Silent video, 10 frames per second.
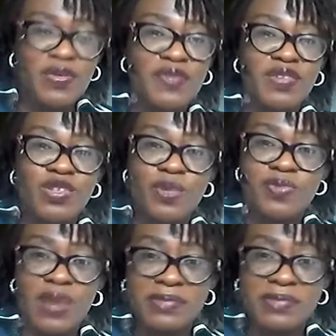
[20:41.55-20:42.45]
If you have not
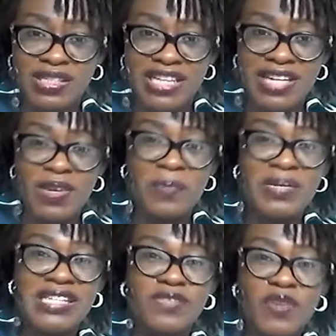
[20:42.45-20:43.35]
subscribed to our channel,
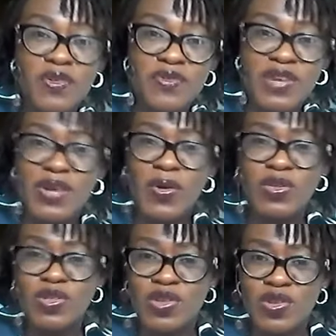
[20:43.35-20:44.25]
please feel free to
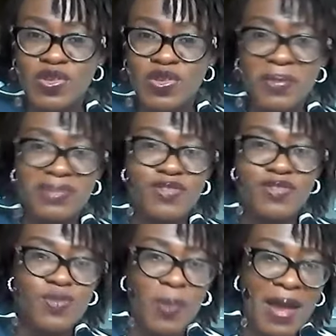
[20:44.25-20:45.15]
go to YouTube and
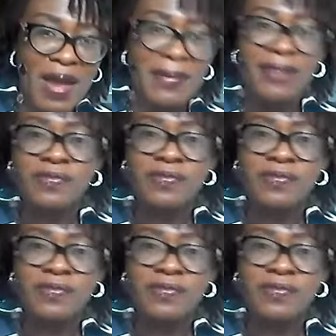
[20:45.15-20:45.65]
subscribe.